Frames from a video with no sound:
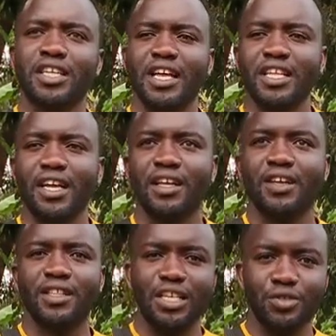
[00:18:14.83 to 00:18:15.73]
Kenya.
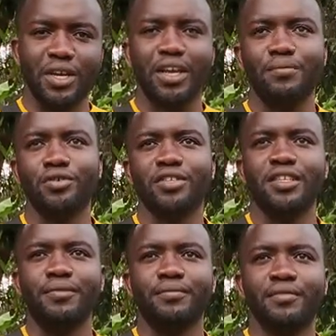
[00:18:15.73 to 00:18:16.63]
Okay. That's where I bought
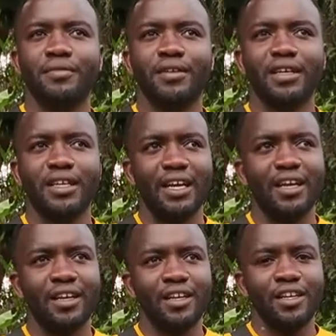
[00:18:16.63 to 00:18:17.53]
them. Oh, okay. Yeah.